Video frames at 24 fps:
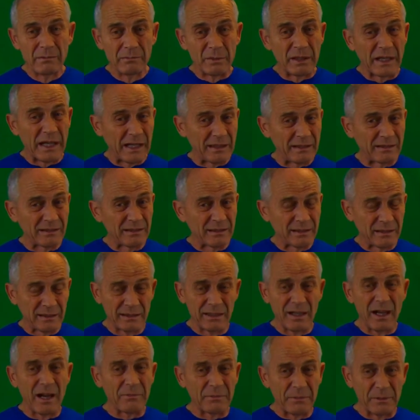but that's
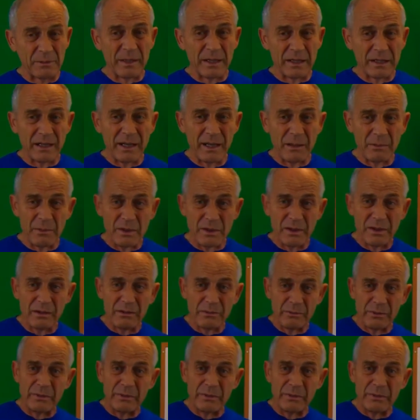an awfully big number.